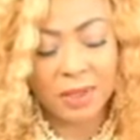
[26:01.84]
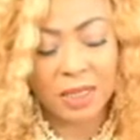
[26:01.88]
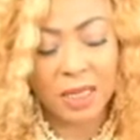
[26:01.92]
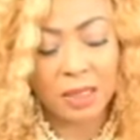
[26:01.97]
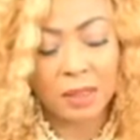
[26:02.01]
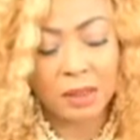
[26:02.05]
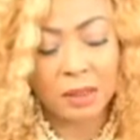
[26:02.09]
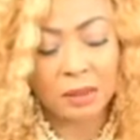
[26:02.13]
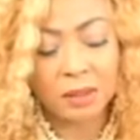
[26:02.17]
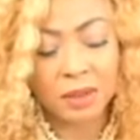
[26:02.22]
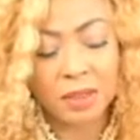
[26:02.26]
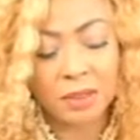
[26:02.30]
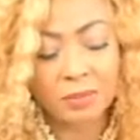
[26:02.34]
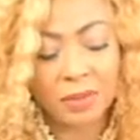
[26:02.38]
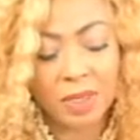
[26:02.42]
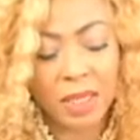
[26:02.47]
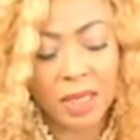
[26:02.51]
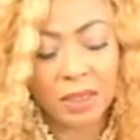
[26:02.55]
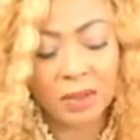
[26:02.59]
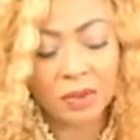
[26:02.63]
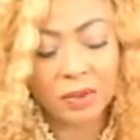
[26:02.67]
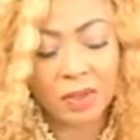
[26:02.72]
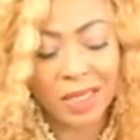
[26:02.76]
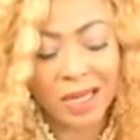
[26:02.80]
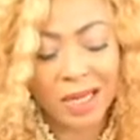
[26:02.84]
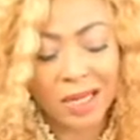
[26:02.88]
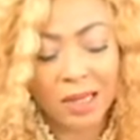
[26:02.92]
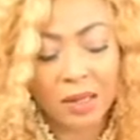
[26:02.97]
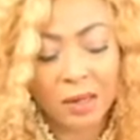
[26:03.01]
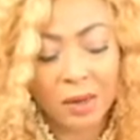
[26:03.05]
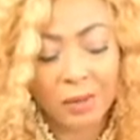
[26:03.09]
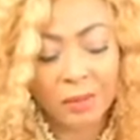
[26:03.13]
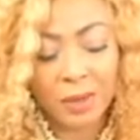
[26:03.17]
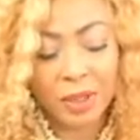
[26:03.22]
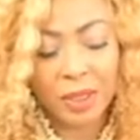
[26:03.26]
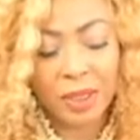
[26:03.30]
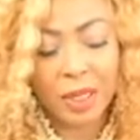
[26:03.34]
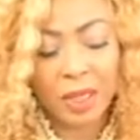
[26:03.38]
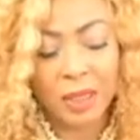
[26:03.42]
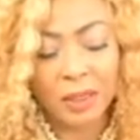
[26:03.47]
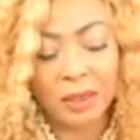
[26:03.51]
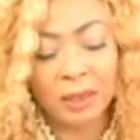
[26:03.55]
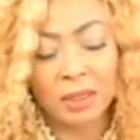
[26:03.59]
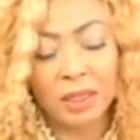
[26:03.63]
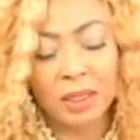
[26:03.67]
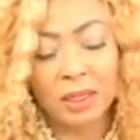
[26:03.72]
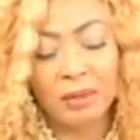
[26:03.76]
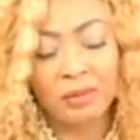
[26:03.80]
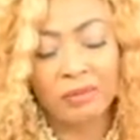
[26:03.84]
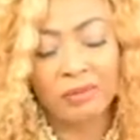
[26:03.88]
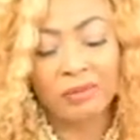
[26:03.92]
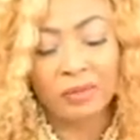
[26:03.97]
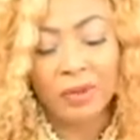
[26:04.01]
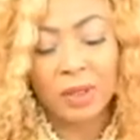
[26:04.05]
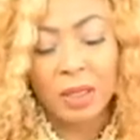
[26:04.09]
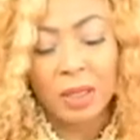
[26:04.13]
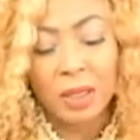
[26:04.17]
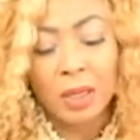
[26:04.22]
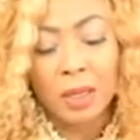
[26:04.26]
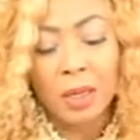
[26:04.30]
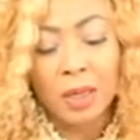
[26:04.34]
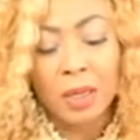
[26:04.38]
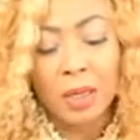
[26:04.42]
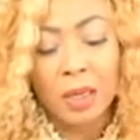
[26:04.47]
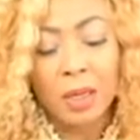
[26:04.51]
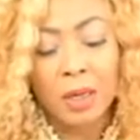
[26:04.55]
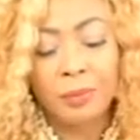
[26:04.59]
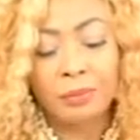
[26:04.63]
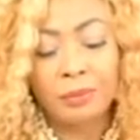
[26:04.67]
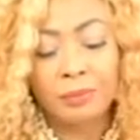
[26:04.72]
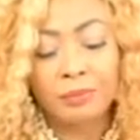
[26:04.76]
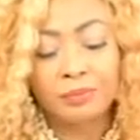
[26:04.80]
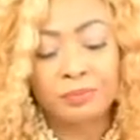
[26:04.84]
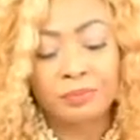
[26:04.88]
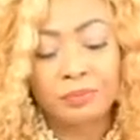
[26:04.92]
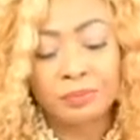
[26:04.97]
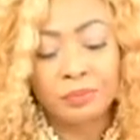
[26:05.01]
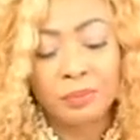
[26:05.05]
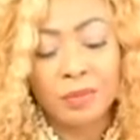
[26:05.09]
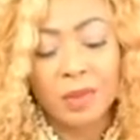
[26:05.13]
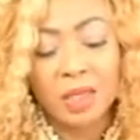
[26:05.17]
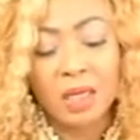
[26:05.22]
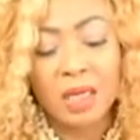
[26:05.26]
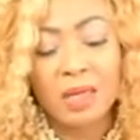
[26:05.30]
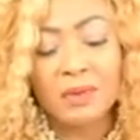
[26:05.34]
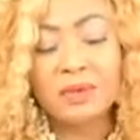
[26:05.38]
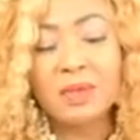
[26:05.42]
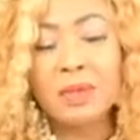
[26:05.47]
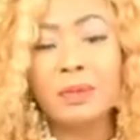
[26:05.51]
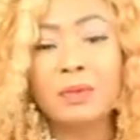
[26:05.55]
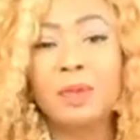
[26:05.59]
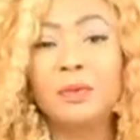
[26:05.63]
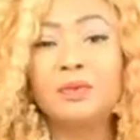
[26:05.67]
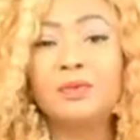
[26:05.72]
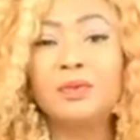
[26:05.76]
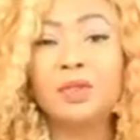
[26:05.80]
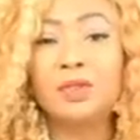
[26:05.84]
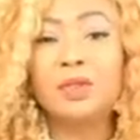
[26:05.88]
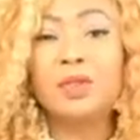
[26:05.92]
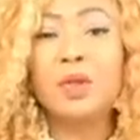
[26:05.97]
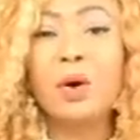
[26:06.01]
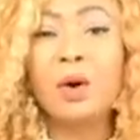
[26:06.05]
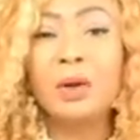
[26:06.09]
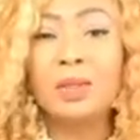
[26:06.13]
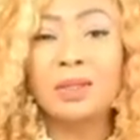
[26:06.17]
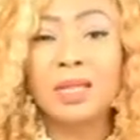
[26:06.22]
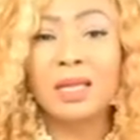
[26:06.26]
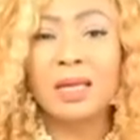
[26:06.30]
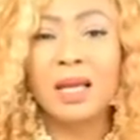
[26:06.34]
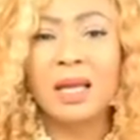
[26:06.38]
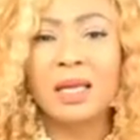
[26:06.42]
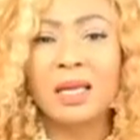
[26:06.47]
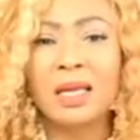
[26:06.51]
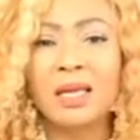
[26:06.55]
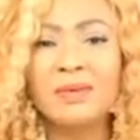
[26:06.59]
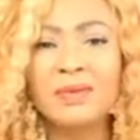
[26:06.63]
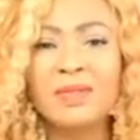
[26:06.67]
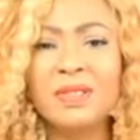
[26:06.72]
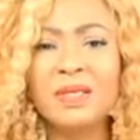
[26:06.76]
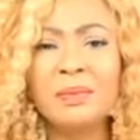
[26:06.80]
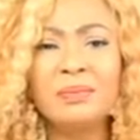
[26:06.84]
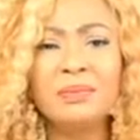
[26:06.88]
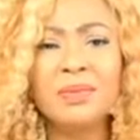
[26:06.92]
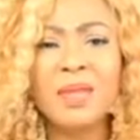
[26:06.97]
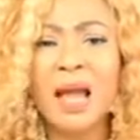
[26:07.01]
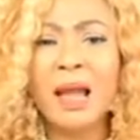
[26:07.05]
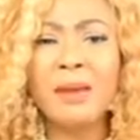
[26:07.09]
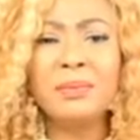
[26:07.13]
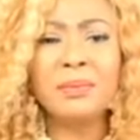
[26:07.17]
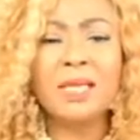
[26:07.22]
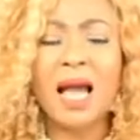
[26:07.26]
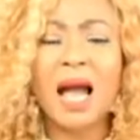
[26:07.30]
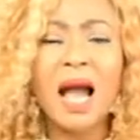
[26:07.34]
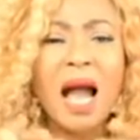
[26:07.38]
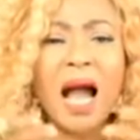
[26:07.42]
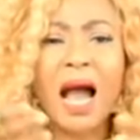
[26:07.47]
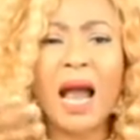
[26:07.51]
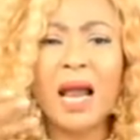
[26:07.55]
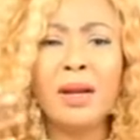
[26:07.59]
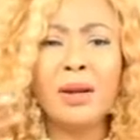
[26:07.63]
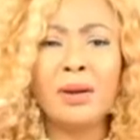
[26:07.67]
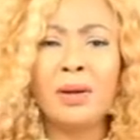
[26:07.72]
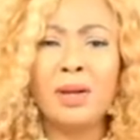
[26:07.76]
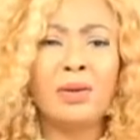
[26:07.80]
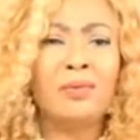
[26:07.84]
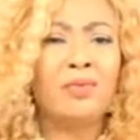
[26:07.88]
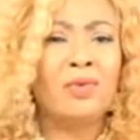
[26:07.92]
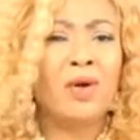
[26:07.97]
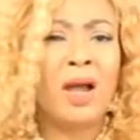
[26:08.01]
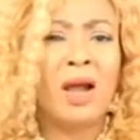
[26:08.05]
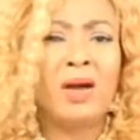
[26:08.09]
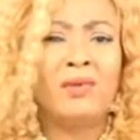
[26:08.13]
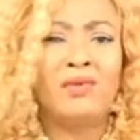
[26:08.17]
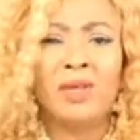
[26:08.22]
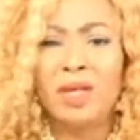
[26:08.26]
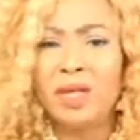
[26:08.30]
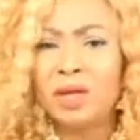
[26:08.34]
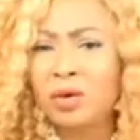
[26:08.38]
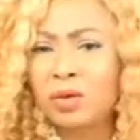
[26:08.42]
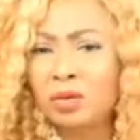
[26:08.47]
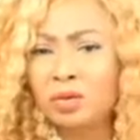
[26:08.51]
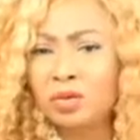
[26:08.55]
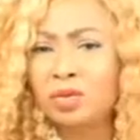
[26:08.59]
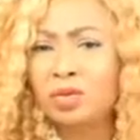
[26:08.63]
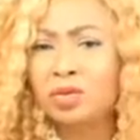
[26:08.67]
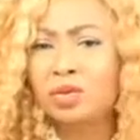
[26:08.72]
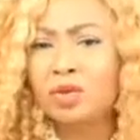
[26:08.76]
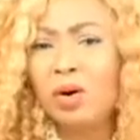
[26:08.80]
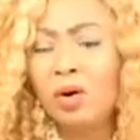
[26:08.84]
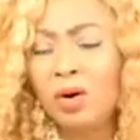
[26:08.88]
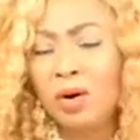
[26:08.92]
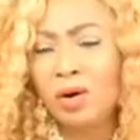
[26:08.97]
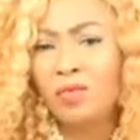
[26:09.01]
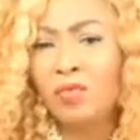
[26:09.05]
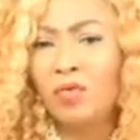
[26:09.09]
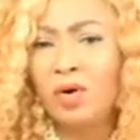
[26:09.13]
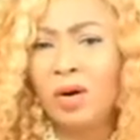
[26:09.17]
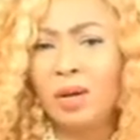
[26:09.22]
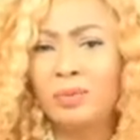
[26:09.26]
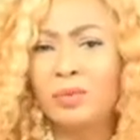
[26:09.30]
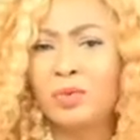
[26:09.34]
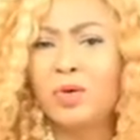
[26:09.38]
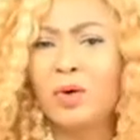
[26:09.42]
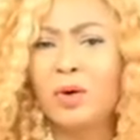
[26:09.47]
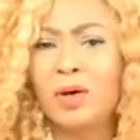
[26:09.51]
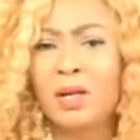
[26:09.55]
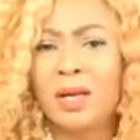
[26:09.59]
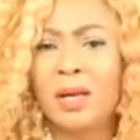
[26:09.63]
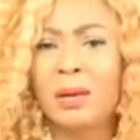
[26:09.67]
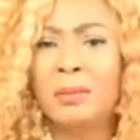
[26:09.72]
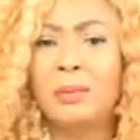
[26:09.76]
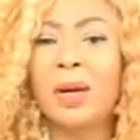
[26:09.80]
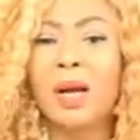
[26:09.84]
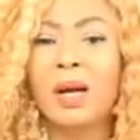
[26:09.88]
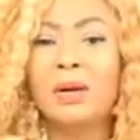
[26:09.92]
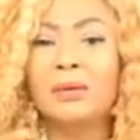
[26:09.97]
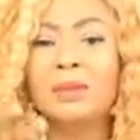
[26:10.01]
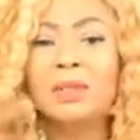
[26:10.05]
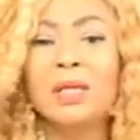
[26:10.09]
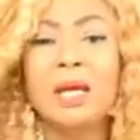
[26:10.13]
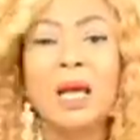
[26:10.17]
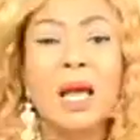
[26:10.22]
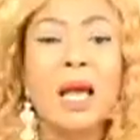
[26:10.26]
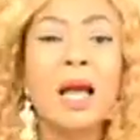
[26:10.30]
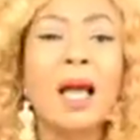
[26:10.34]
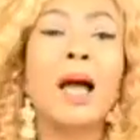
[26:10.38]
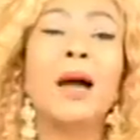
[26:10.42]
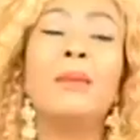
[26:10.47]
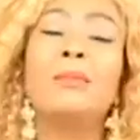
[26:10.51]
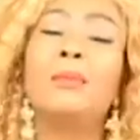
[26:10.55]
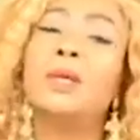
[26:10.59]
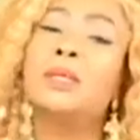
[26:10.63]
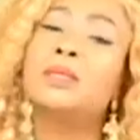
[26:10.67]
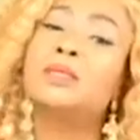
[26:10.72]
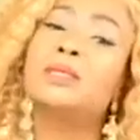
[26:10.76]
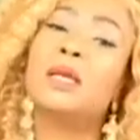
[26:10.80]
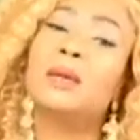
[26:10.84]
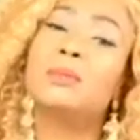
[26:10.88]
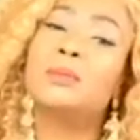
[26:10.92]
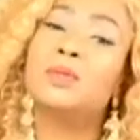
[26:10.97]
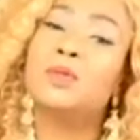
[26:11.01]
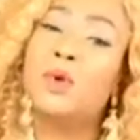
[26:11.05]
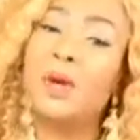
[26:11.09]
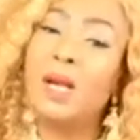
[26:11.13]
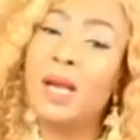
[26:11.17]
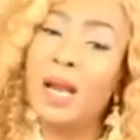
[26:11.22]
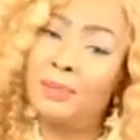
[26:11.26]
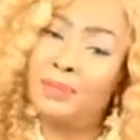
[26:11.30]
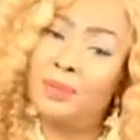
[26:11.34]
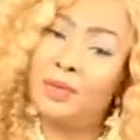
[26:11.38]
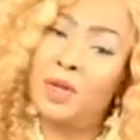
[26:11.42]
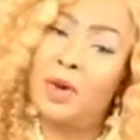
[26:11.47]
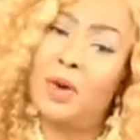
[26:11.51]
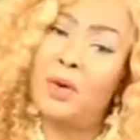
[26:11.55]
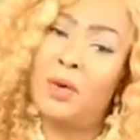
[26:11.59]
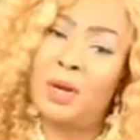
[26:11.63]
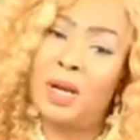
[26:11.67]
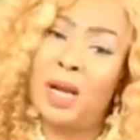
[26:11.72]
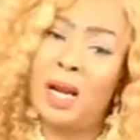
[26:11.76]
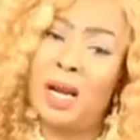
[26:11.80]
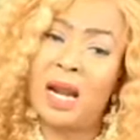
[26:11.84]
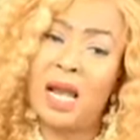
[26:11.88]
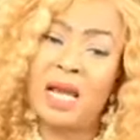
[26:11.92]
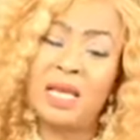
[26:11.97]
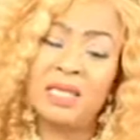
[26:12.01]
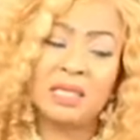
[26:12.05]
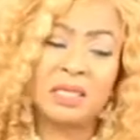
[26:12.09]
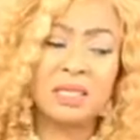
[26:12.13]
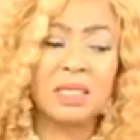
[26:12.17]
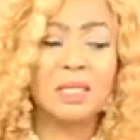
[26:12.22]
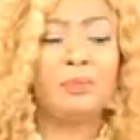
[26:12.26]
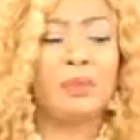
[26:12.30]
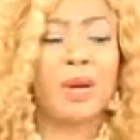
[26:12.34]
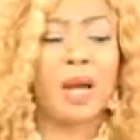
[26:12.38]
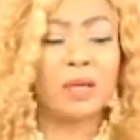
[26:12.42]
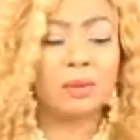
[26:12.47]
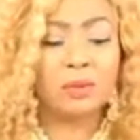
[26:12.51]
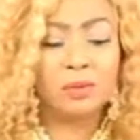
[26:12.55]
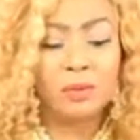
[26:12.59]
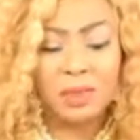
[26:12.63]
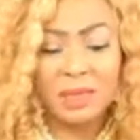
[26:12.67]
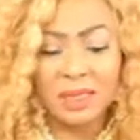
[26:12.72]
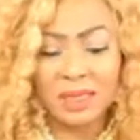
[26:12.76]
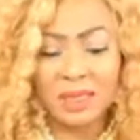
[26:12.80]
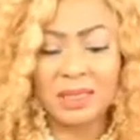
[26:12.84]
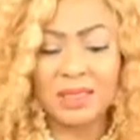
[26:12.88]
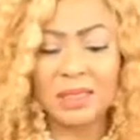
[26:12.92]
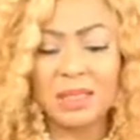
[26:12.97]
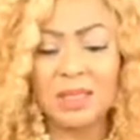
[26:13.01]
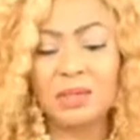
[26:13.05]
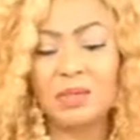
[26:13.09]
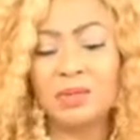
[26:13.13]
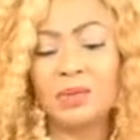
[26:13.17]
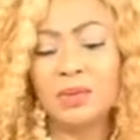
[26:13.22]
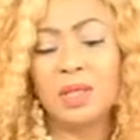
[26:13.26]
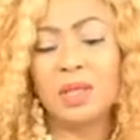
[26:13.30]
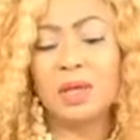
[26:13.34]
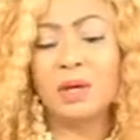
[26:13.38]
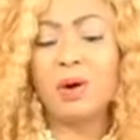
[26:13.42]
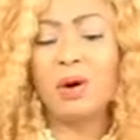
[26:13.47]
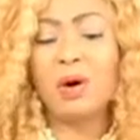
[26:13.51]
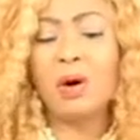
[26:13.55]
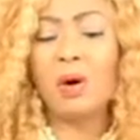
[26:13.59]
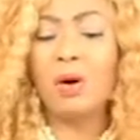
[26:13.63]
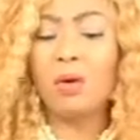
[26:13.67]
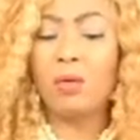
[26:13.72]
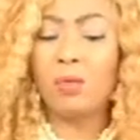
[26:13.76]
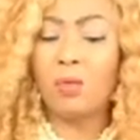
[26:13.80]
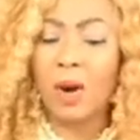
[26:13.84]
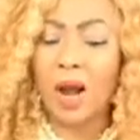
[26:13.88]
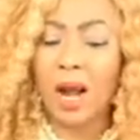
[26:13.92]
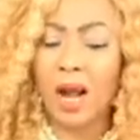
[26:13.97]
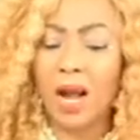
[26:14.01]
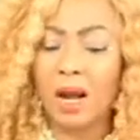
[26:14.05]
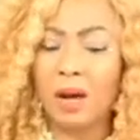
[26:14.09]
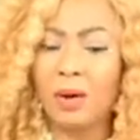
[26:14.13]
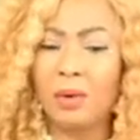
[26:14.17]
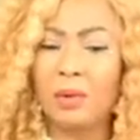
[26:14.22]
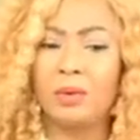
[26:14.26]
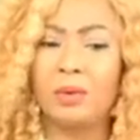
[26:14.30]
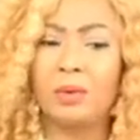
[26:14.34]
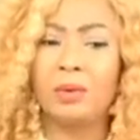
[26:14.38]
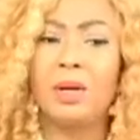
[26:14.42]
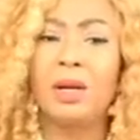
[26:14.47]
like sometimes when I come here and give some of the talks that I give, sometimes I don't even have any control of what I'm talking about. And most times when I'm done and I sit back to listen to it, I go, oh wow,